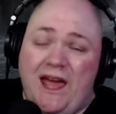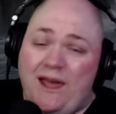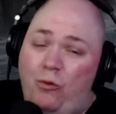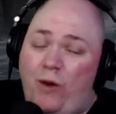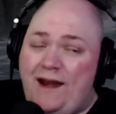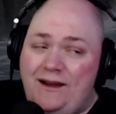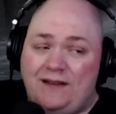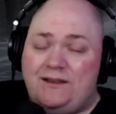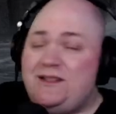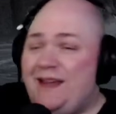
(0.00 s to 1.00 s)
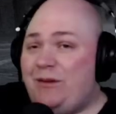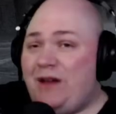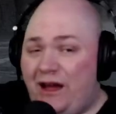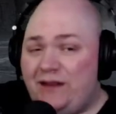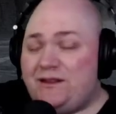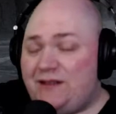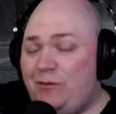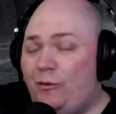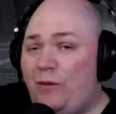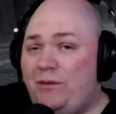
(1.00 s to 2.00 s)
a way to get the
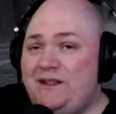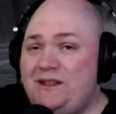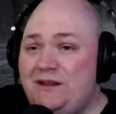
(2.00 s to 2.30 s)
same weapons